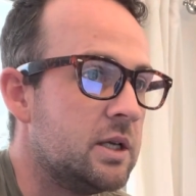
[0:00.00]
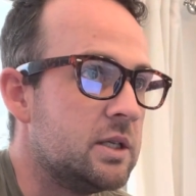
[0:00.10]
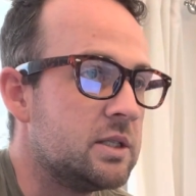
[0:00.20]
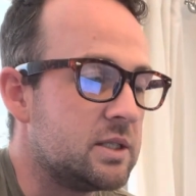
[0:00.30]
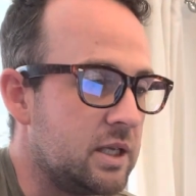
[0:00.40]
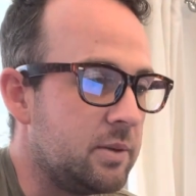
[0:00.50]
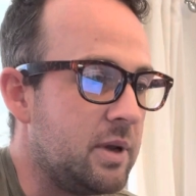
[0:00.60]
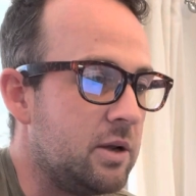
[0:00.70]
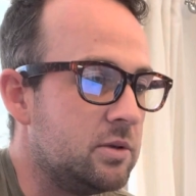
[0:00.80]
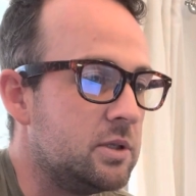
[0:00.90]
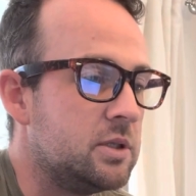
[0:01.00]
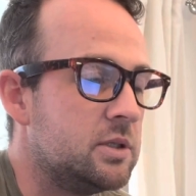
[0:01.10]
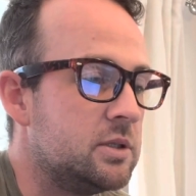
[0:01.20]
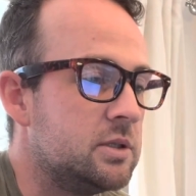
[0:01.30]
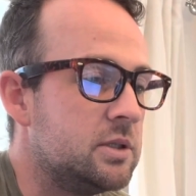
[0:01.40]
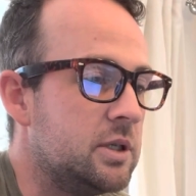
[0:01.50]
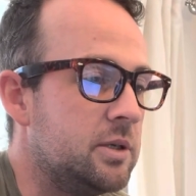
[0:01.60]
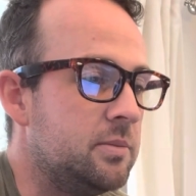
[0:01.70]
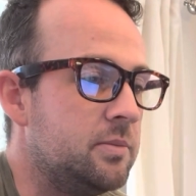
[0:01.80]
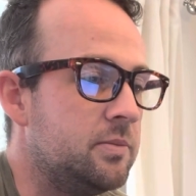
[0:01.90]
sling mount
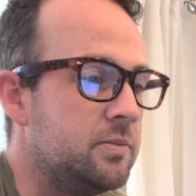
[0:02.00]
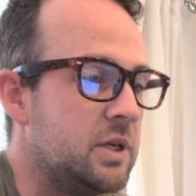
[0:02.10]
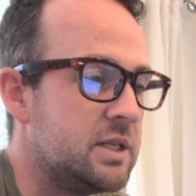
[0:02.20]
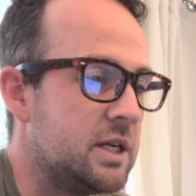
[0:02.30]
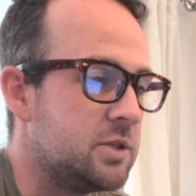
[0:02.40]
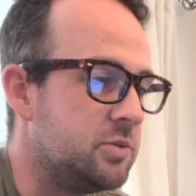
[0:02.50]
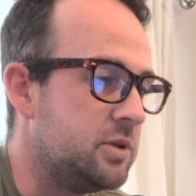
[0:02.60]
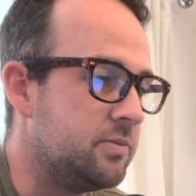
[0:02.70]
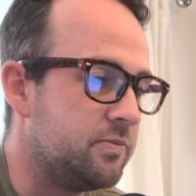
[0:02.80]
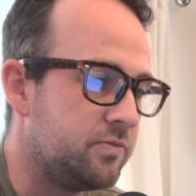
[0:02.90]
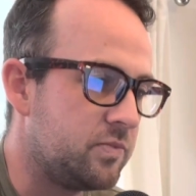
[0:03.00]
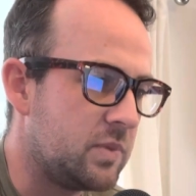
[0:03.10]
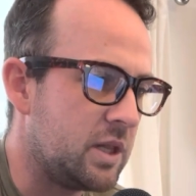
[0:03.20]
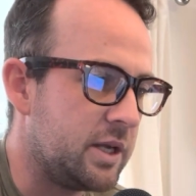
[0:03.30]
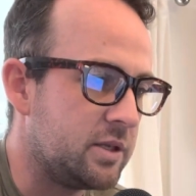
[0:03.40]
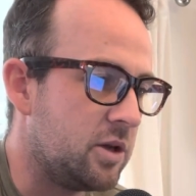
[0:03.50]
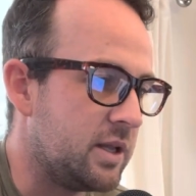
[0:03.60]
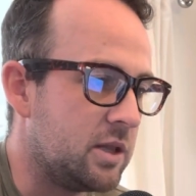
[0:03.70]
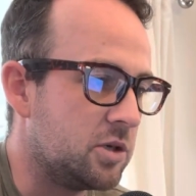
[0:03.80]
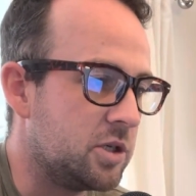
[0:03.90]
attachment, like not
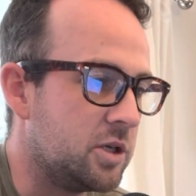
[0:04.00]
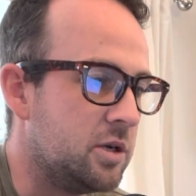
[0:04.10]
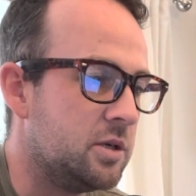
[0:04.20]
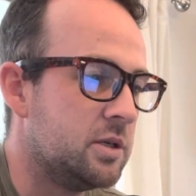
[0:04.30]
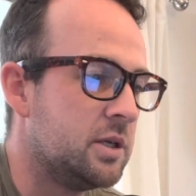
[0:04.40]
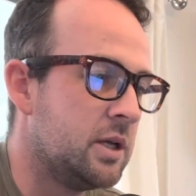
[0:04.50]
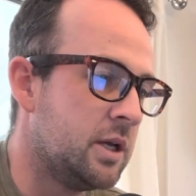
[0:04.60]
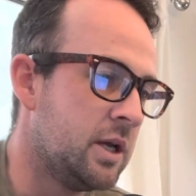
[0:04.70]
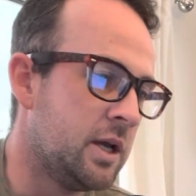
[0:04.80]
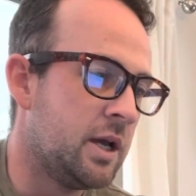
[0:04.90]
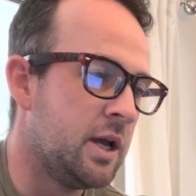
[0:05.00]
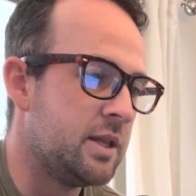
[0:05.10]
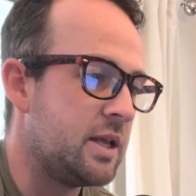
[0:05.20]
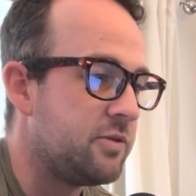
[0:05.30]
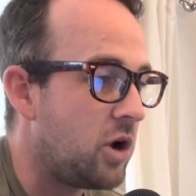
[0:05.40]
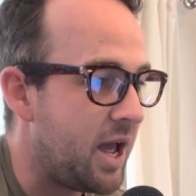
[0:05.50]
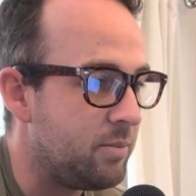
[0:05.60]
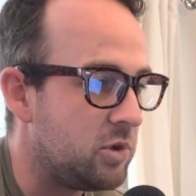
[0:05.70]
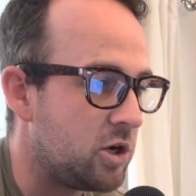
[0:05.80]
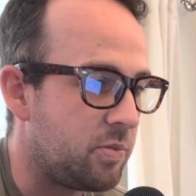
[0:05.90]
that long ago. Then you've got
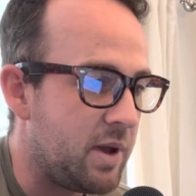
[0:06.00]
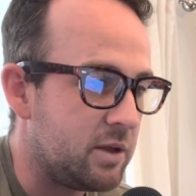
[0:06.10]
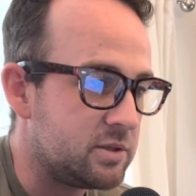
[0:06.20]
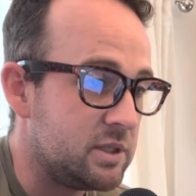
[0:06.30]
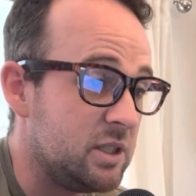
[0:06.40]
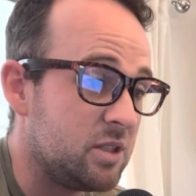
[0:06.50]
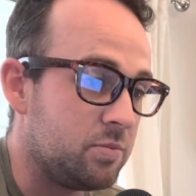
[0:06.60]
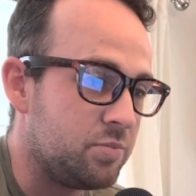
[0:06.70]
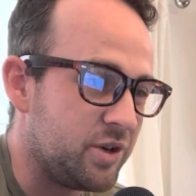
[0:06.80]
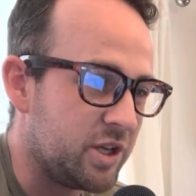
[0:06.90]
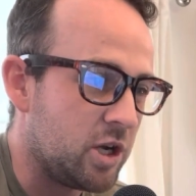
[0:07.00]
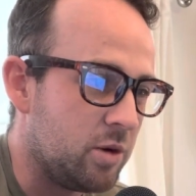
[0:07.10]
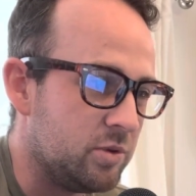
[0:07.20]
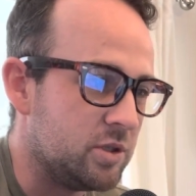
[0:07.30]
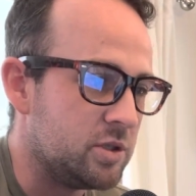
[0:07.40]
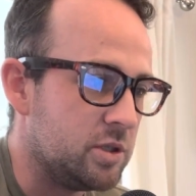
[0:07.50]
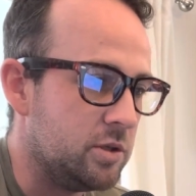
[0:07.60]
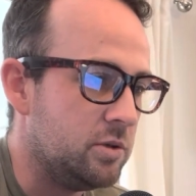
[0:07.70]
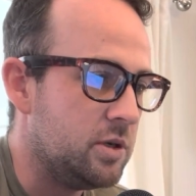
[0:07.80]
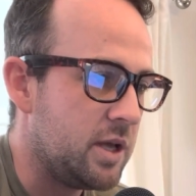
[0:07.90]
M-lock mounts. These are pretty common
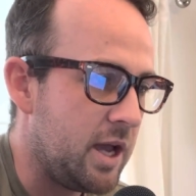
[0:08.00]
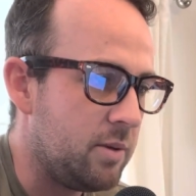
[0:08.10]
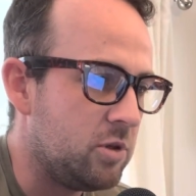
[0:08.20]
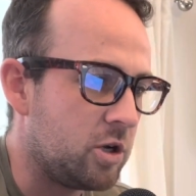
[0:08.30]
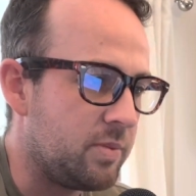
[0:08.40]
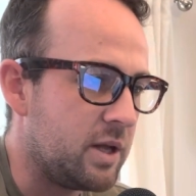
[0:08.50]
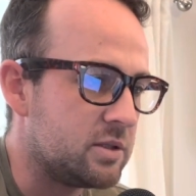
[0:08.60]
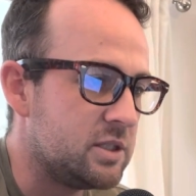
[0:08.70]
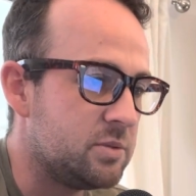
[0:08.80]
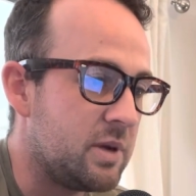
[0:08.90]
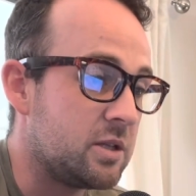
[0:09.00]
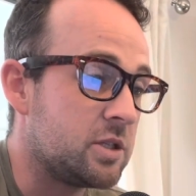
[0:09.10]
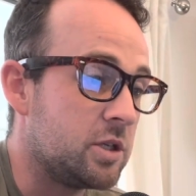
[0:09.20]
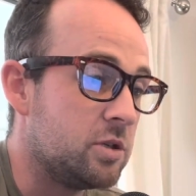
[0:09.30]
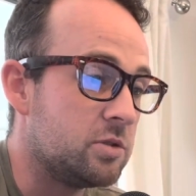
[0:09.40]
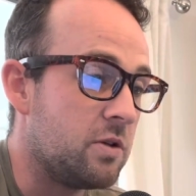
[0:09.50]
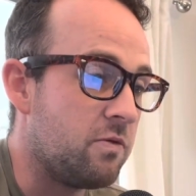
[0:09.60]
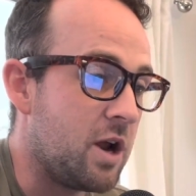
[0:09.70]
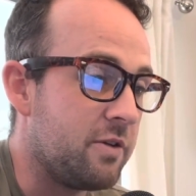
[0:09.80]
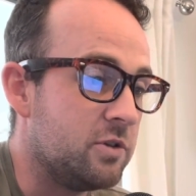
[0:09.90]
too. M-lock mounts. These mounts are used on
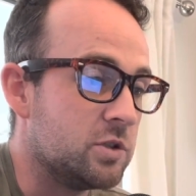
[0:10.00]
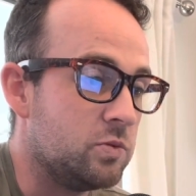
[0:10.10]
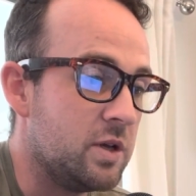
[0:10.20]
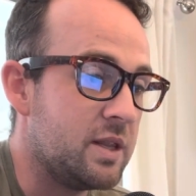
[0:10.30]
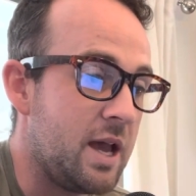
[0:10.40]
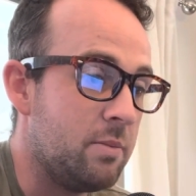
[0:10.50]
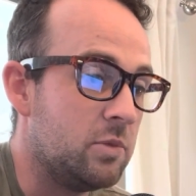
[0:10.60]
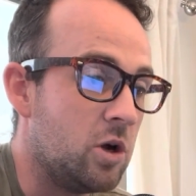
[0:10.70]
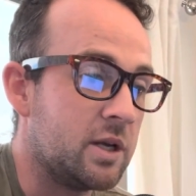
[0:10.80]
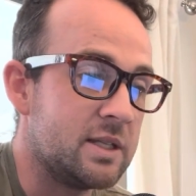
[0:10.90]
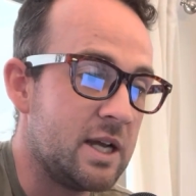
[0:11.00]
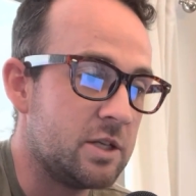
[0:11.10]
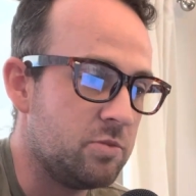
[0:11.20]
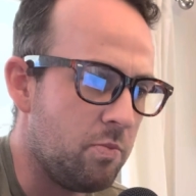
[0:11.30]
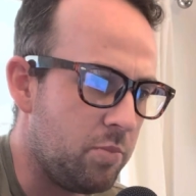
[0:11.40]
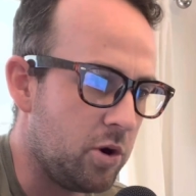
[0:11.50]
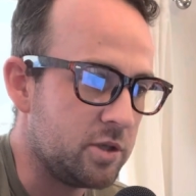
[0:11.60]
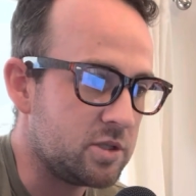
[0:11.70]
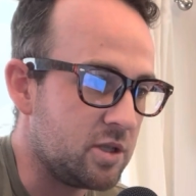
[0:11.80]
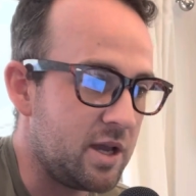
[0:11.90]
rifles with M-lock attachment
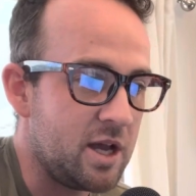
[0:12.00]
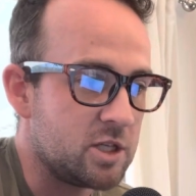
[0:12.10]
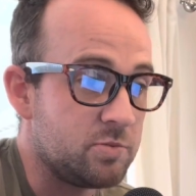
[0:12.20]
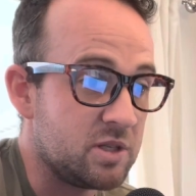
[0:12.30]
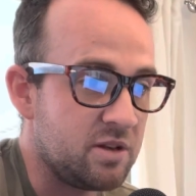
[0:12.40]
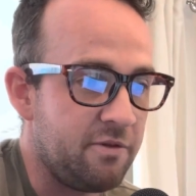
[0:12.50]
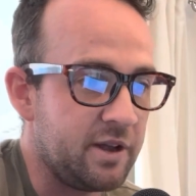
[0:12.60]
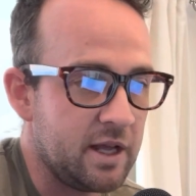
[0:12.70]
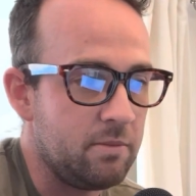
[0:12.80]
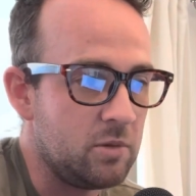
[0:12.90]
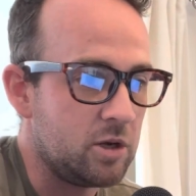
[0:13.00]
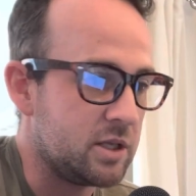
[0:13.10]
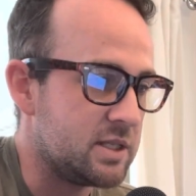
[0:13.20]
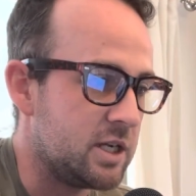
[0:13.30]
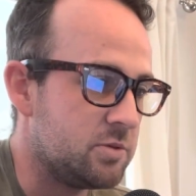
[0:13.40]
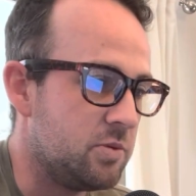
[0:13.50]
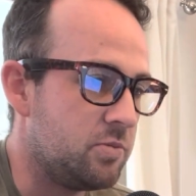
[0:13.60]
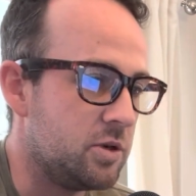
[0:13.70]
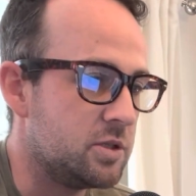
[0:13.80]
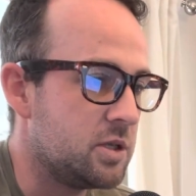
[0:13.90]
points. So they have specific M-lock attachment
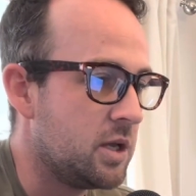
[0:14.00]
points.